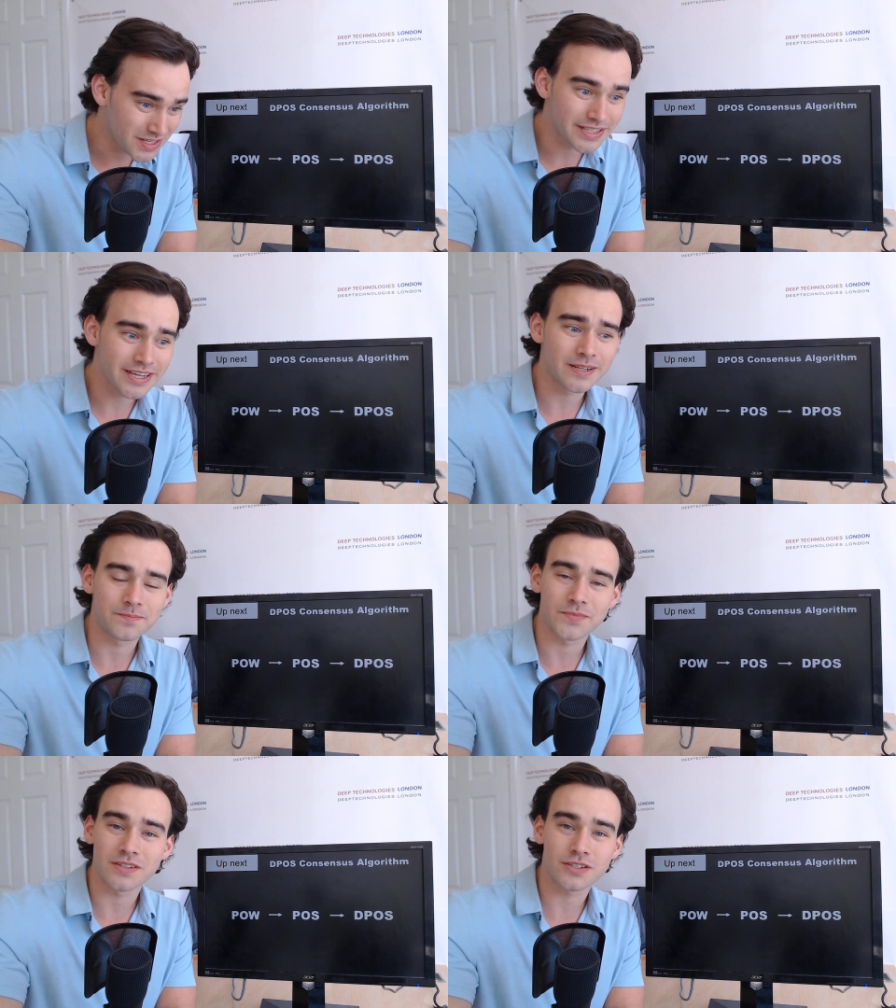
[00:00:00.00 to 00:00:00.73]
yeah,
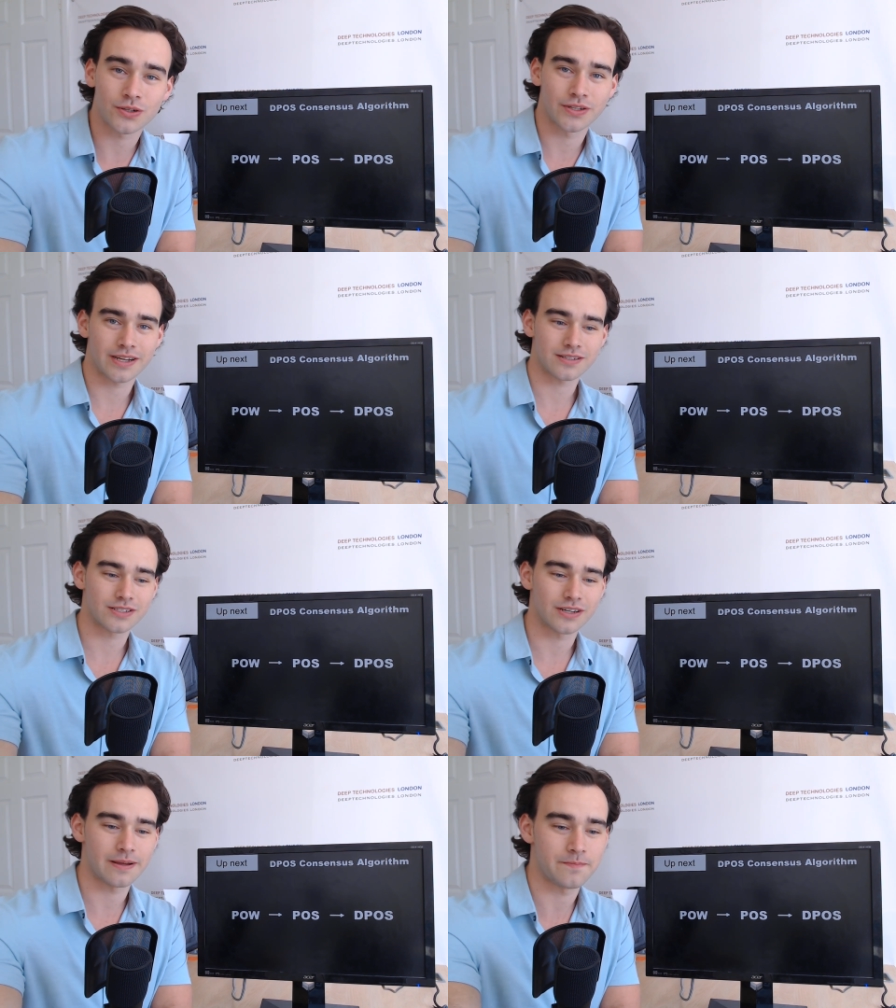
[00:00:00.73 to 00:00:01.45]
until
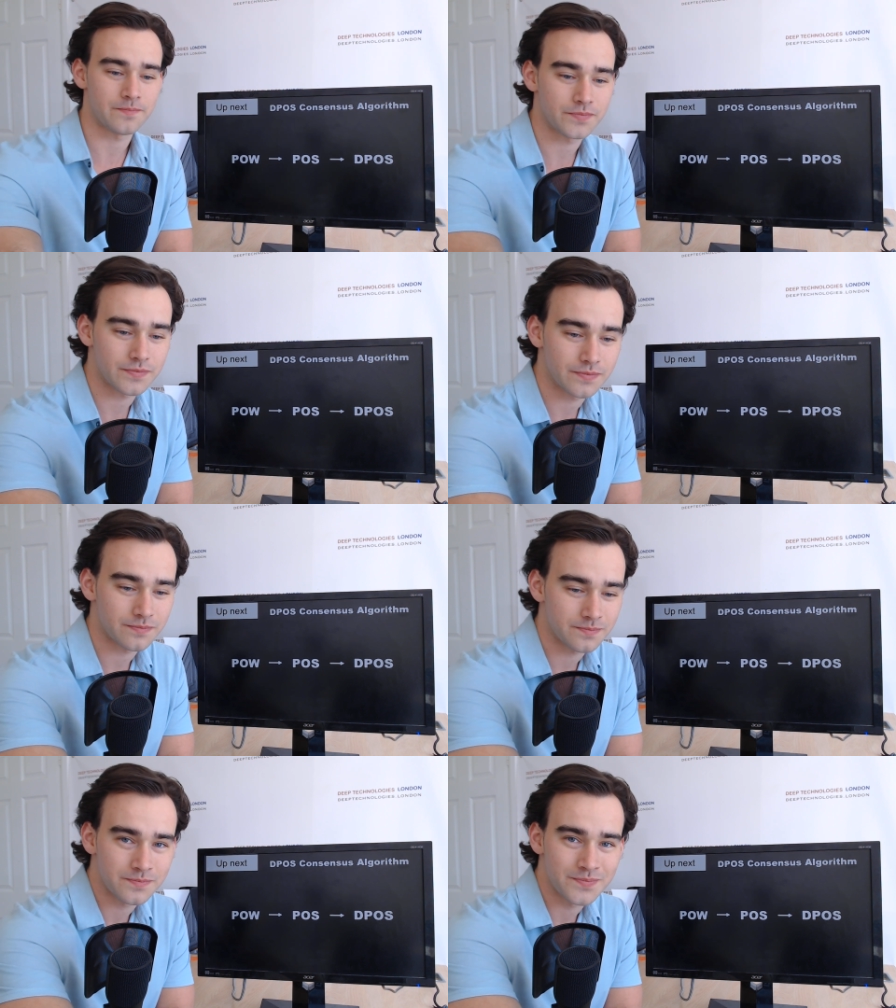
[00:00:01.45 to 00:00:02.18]
next time,
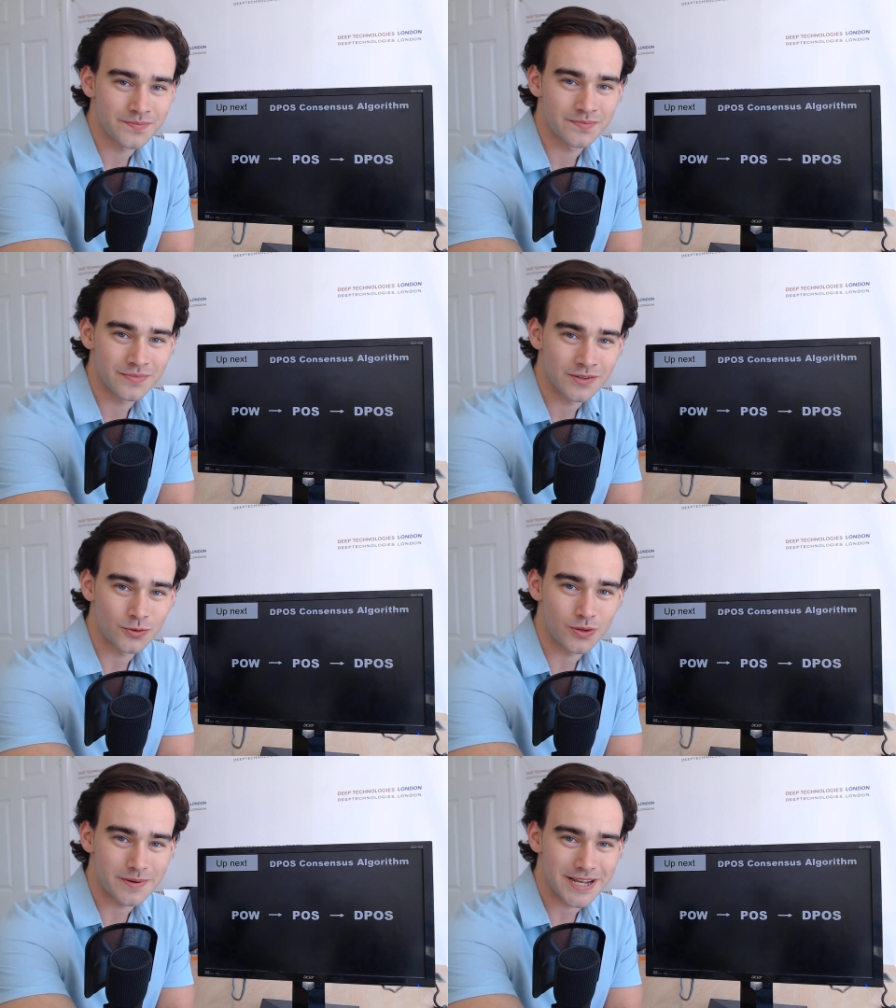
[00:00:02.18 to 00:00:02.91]

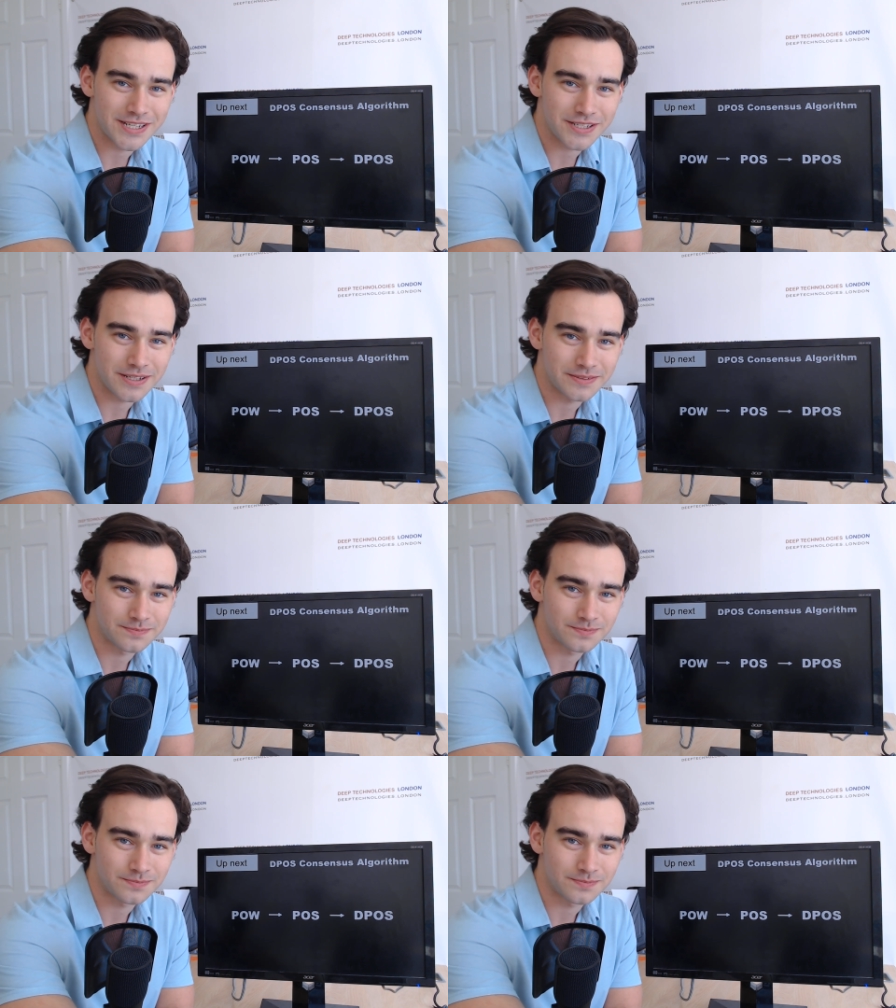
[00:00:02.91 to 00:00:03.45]
all the best.